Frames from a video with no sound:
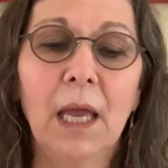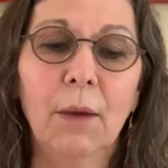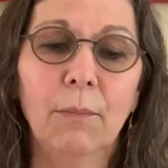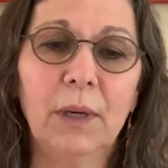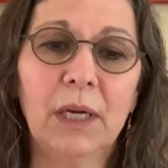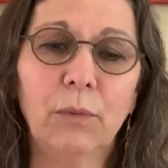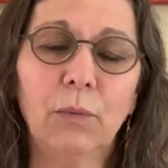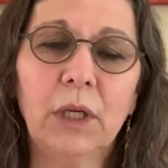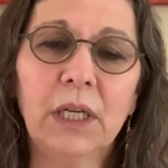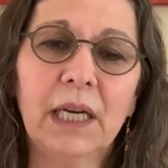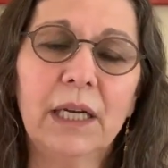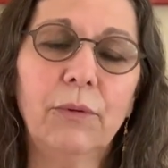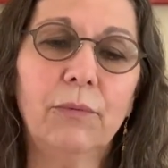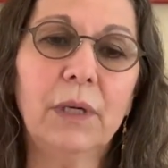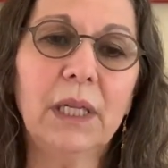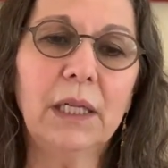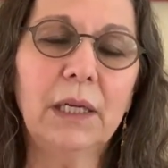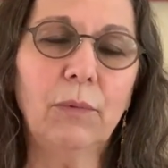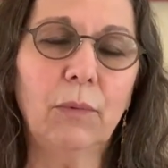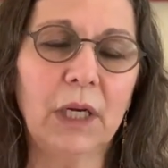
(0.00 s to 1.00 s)
But what I
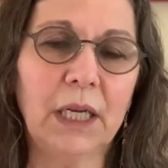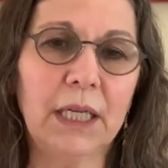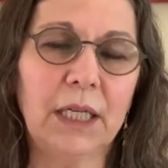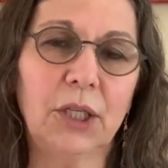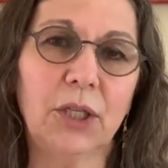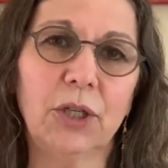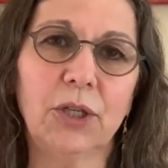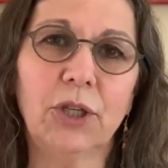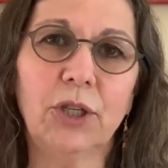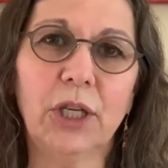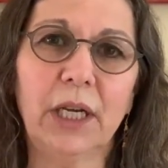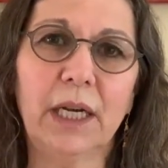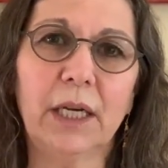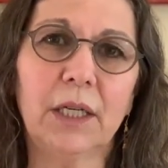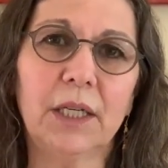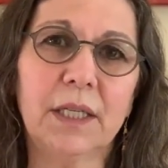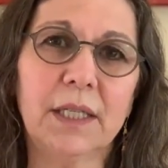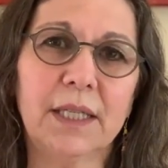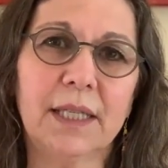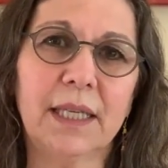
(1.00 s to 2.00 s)
really wanted to share
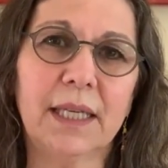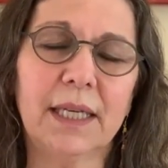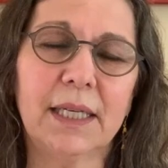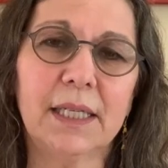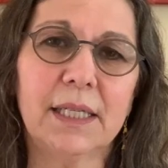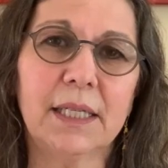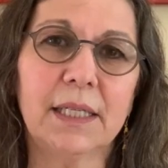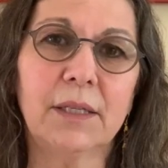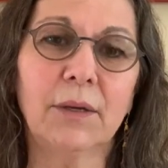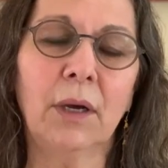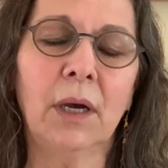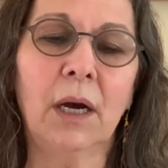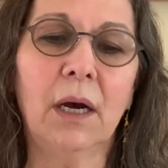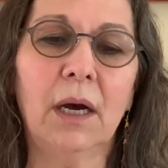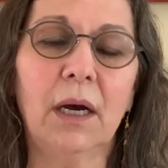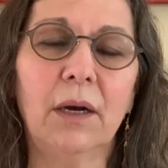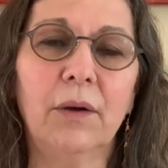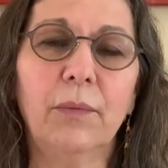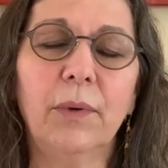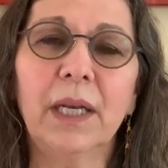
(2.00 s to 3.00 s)
is this.
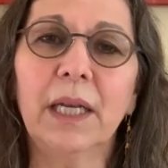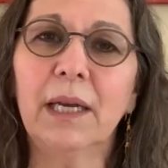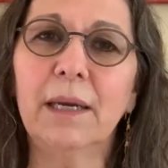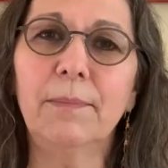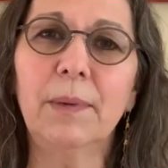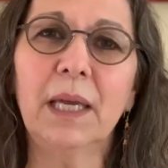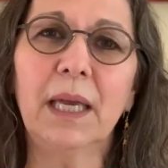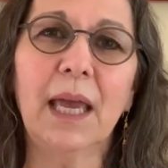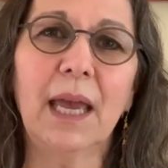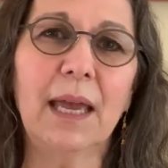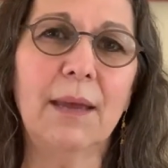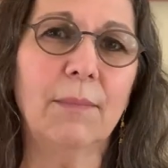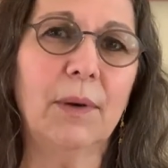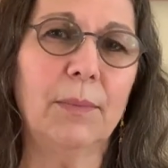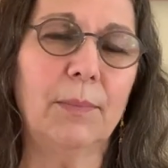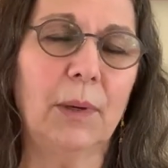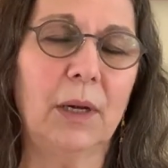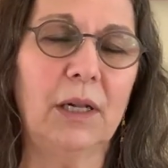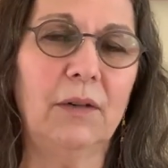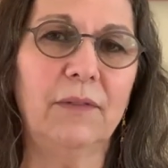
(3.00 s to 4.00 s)
When I became a
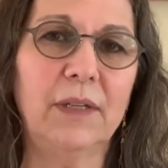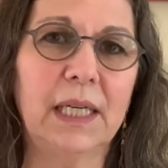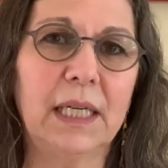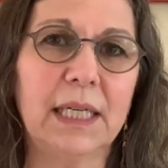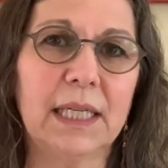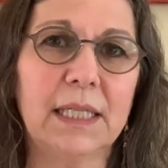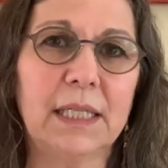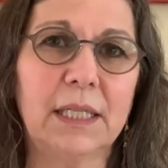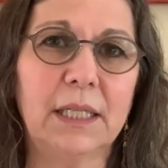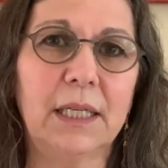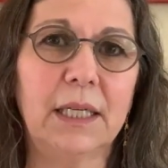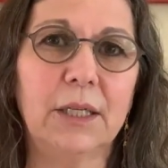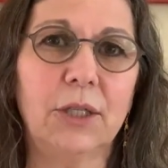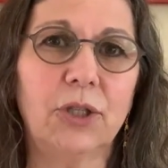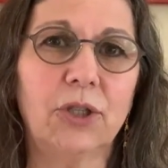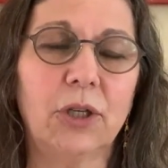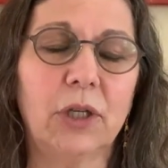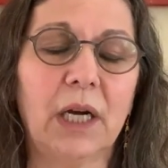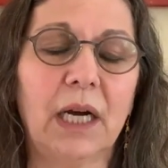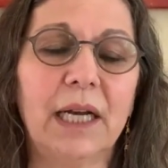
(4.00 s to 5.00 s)
Balvikas
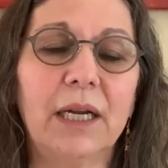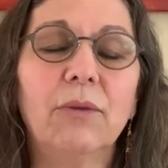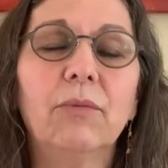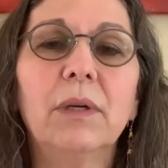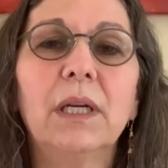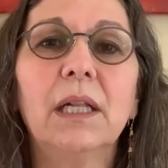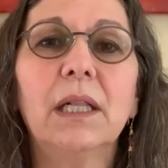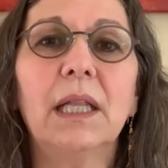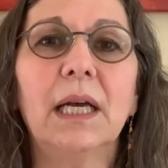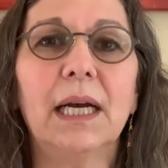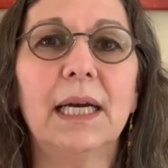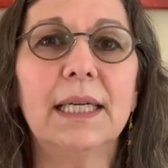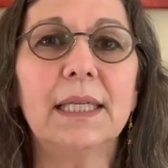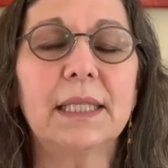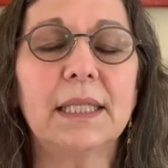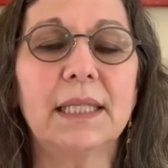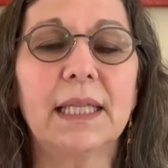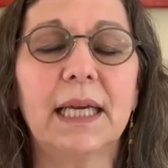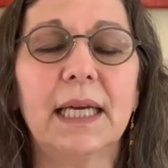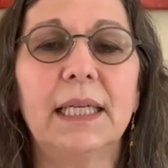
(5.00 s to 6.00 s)
teacher, I
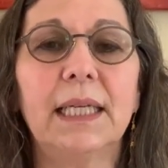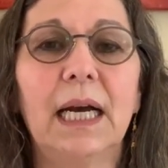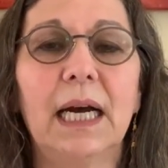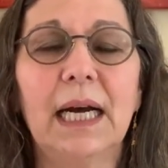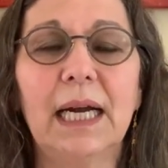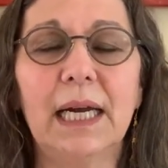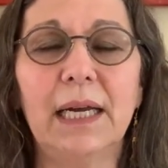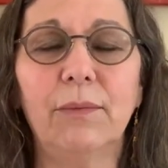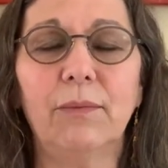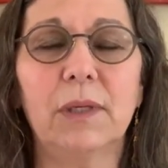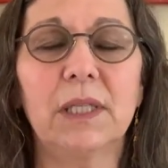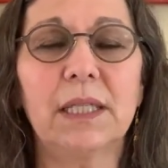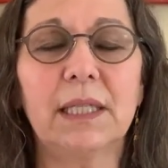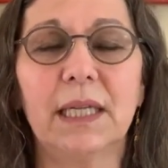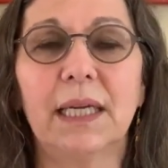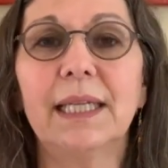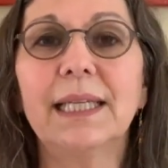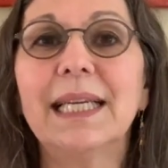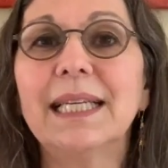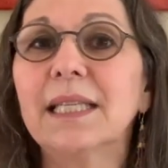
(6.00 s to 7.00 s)
realized that I was
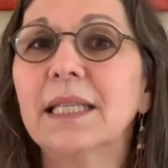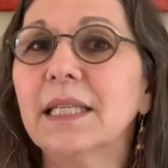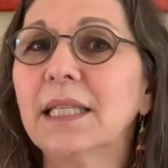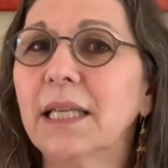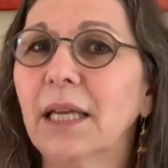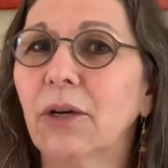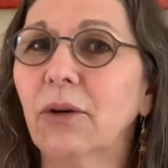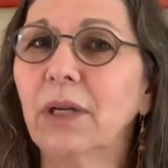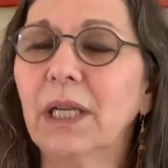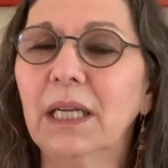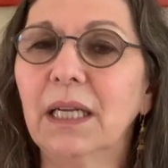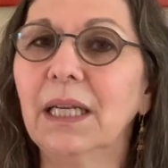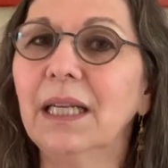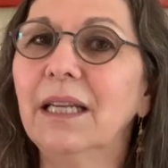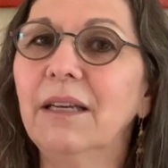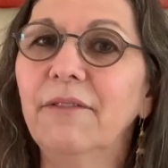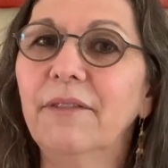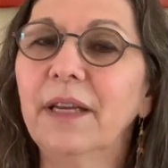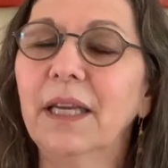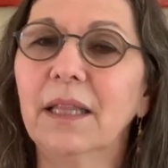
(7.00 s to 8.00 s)
not necessarily
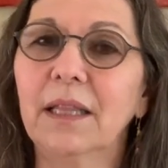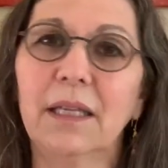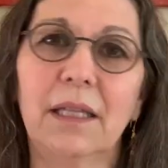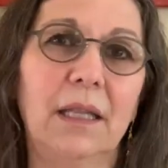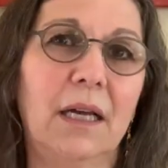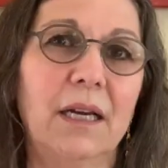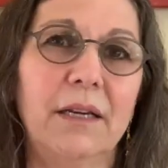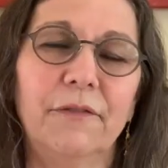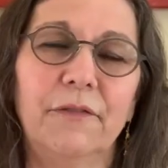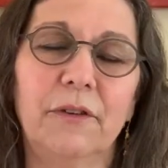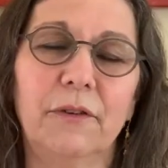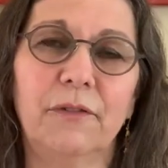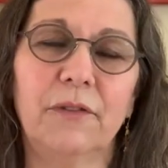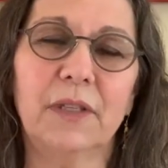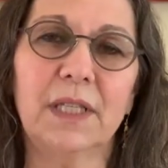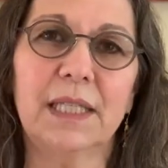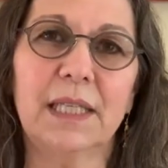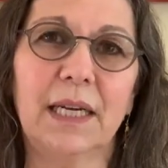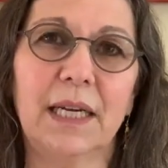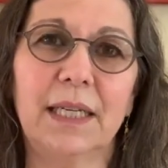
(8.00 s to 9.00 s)
living the life of a
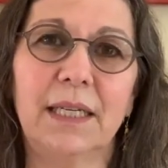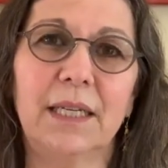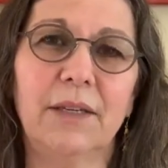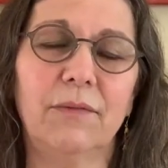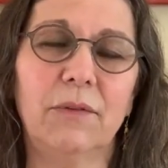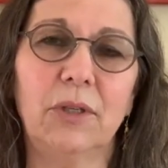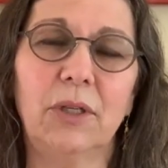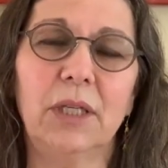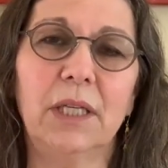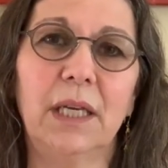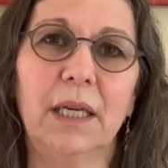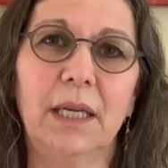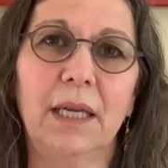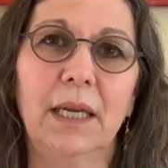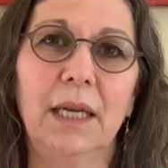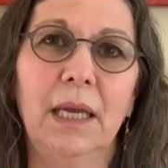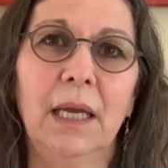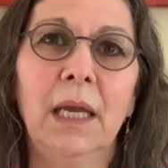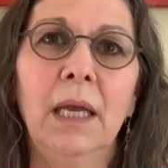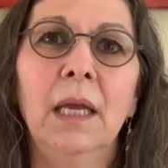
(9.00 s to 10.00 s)
Sai devotee,
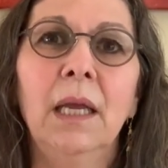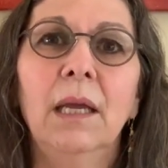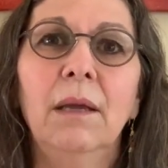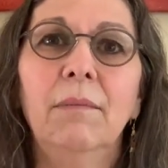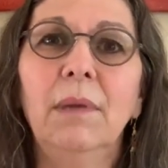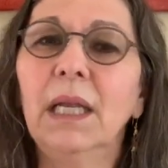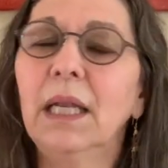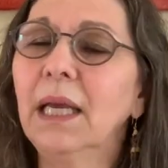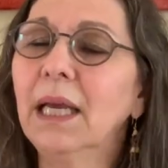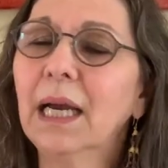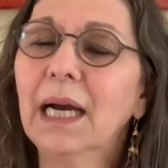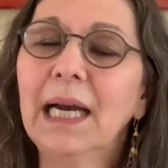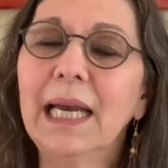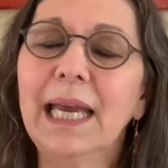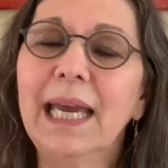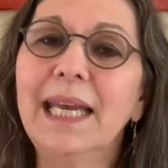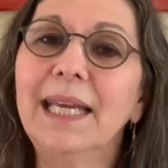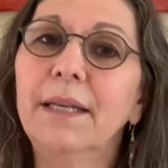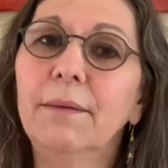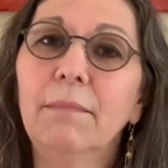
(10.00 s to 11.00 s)
meaning I
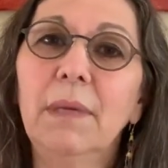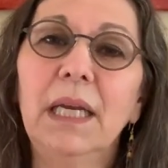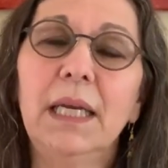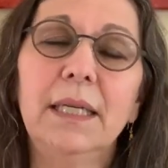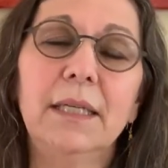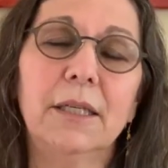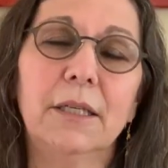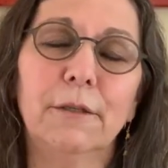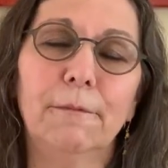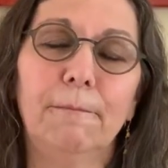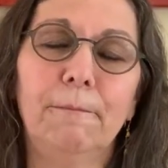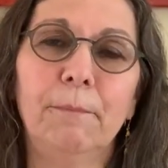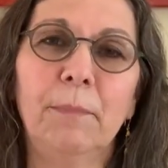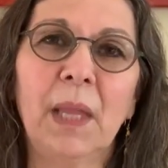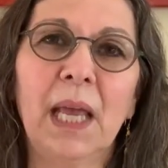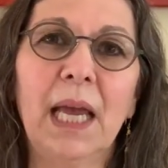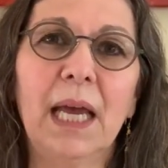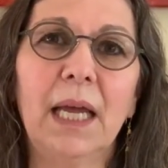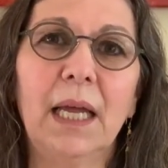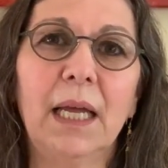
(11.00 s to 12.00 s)
ate meat
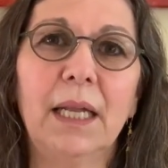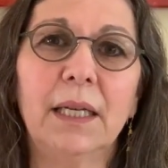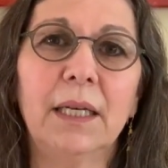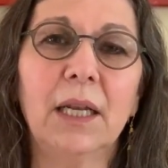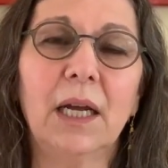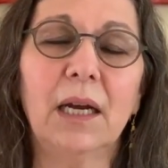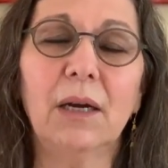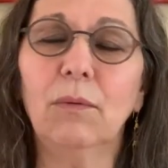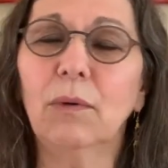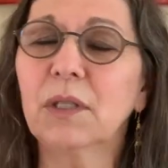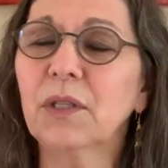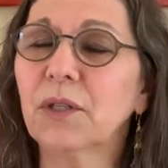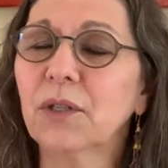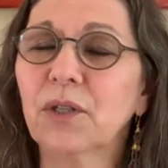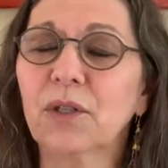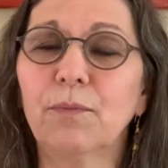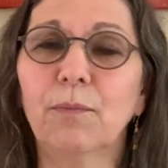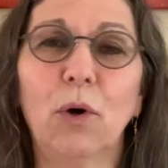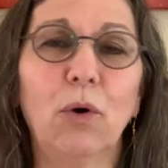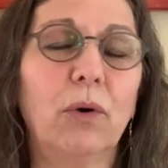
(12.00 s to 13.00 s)
and I was a
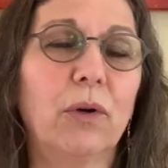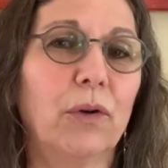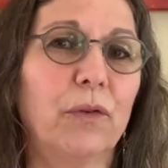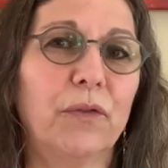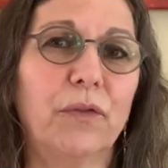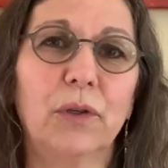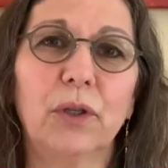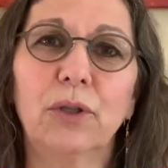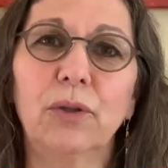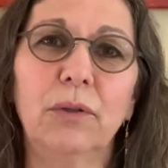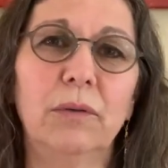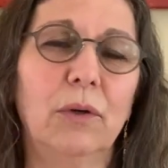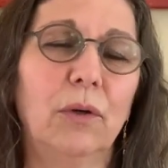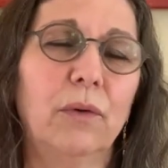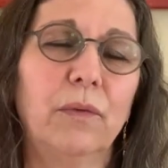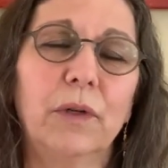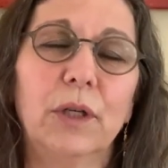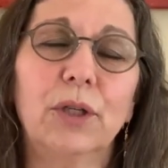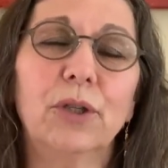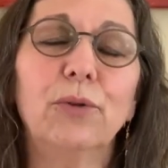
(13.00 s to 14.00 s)
smoker for
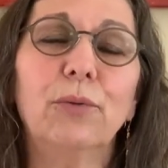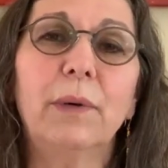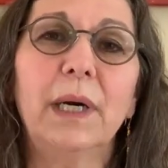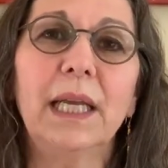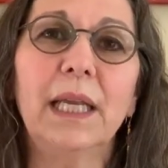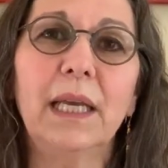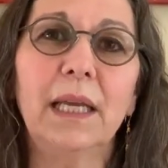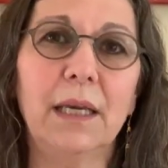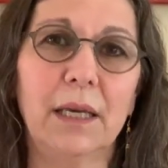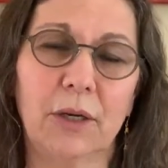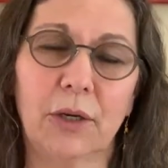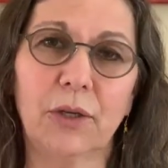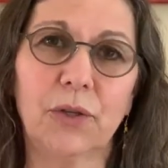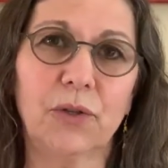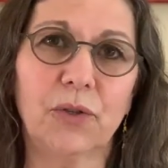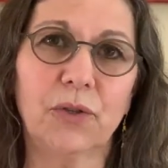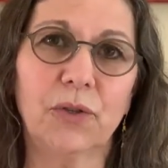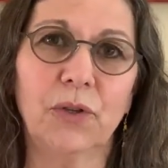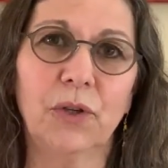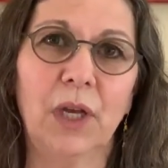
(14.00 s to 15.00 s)
over 20
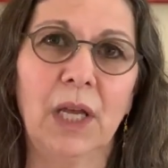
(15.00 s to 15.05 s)
years.